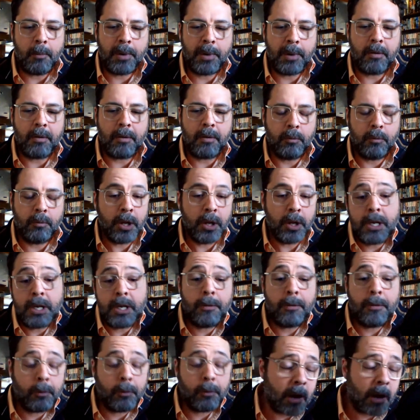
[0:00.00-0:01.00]
But
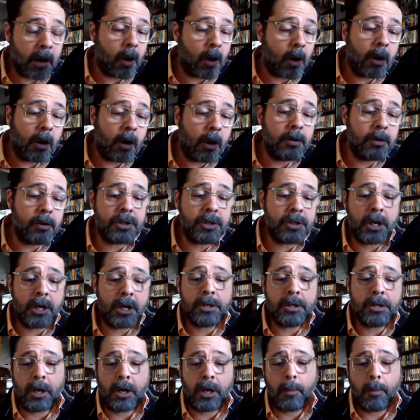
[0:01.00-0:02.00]
really, throughout all those
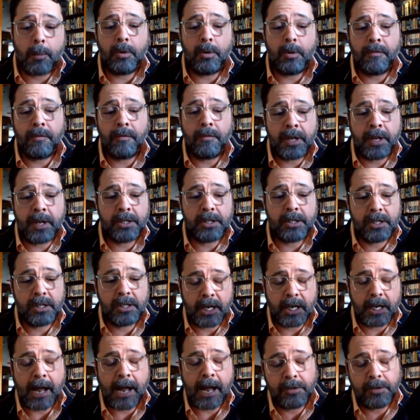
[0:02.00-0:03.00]
years, a couple of things
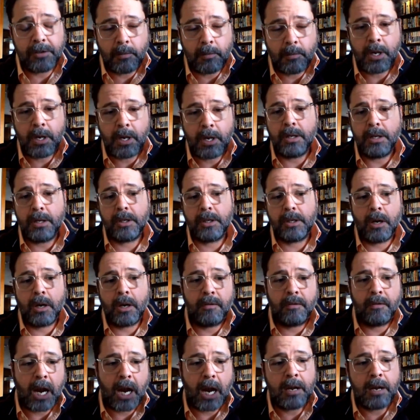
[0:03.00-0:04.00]
stick out to me as
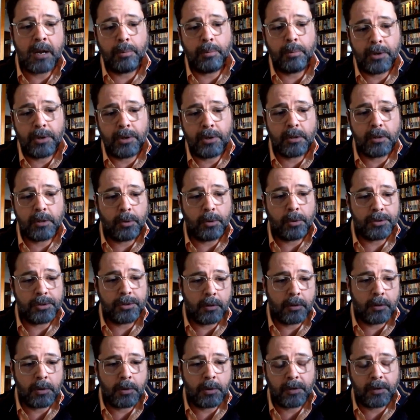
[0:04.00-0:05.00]
kind of guiding principles
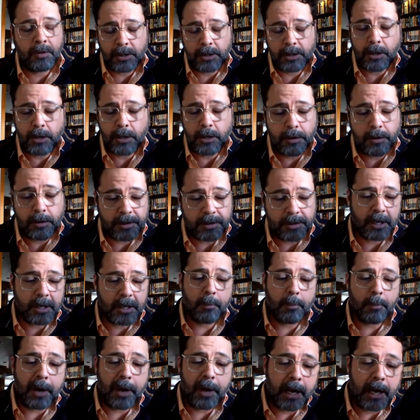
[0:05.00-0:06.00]
that we've continued to
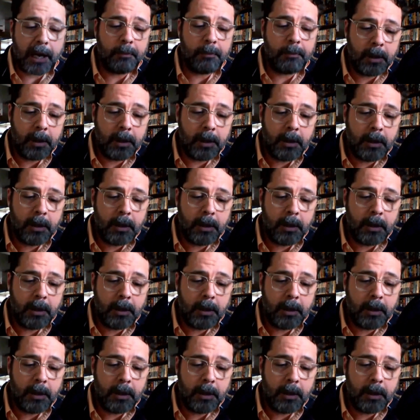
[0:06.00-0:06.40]
stick by.